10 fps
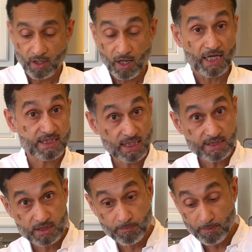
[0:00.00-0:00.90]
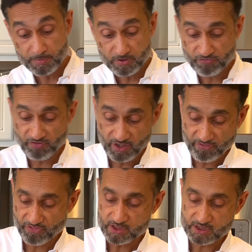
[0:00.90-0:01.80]
I sliced them up into fairly
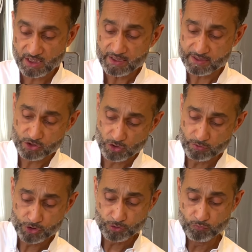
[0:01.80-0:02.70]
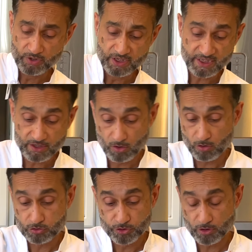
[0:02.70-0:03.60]
thin slices, so it shouldn't really take long
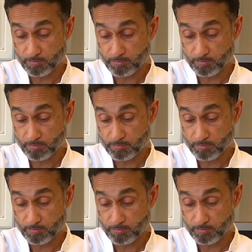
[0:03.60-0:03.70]
to cook,